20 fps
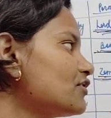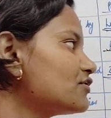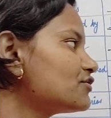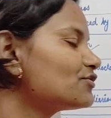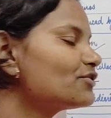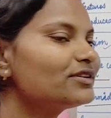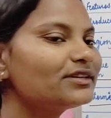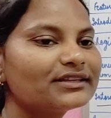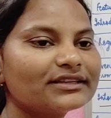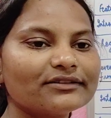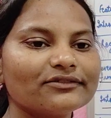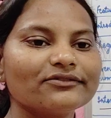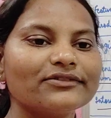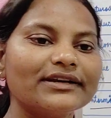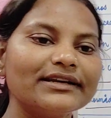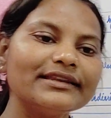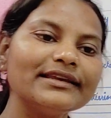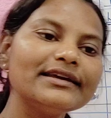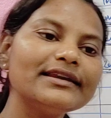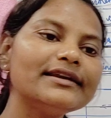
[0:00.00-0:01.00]
So,
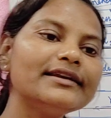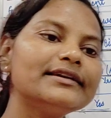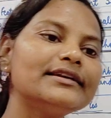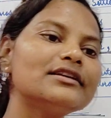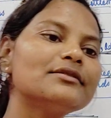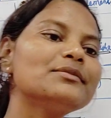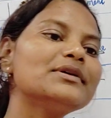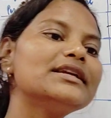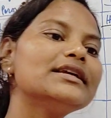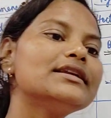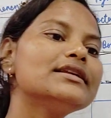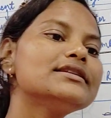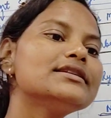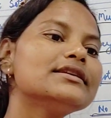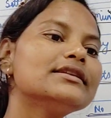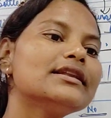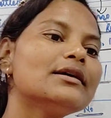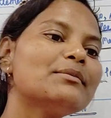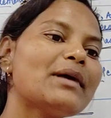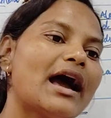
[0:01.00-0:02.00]
were there intermediaries
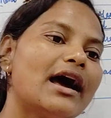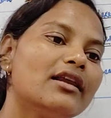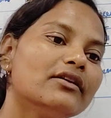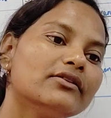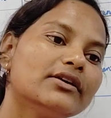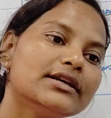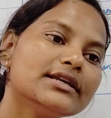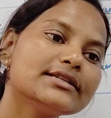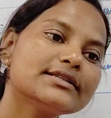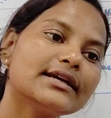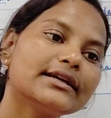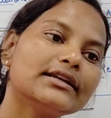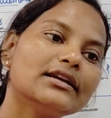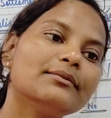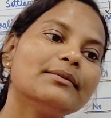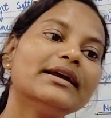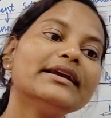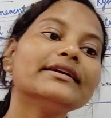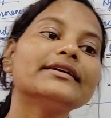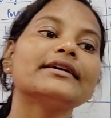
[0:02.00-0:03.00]
in the Mahalwari
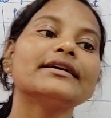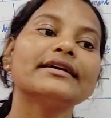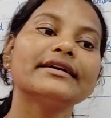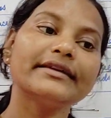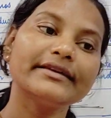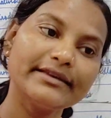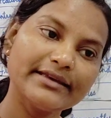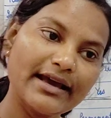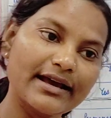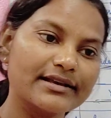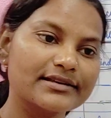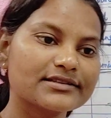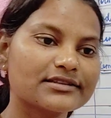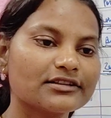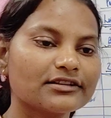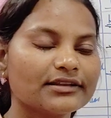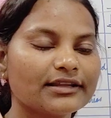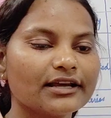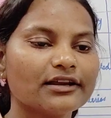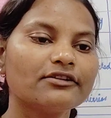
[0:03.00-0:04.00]
settlement?
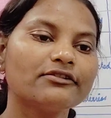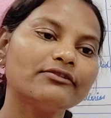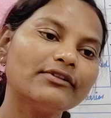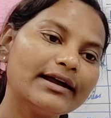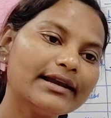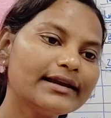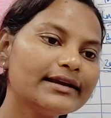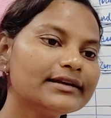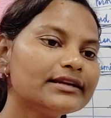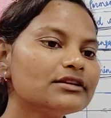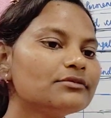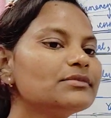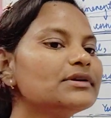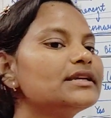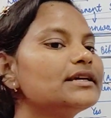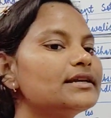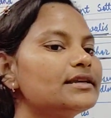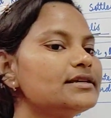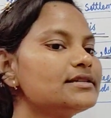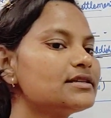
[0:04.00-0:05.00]
Yes, there were
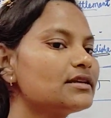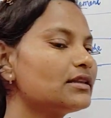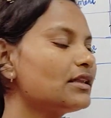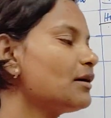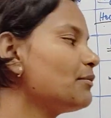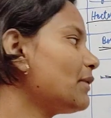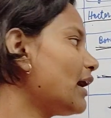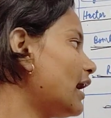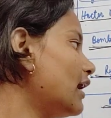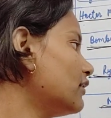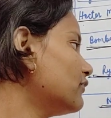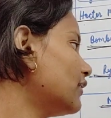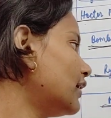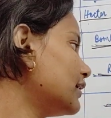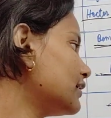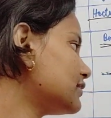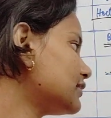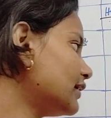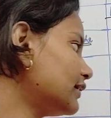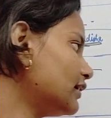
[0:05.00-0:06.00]
intermediaries in the
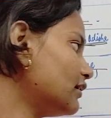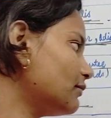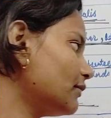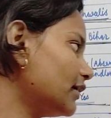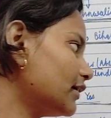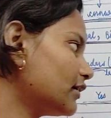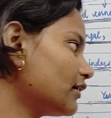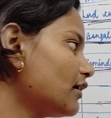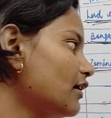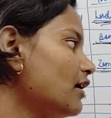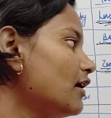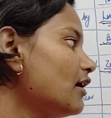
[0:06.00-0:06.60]
Mahalwari settlement.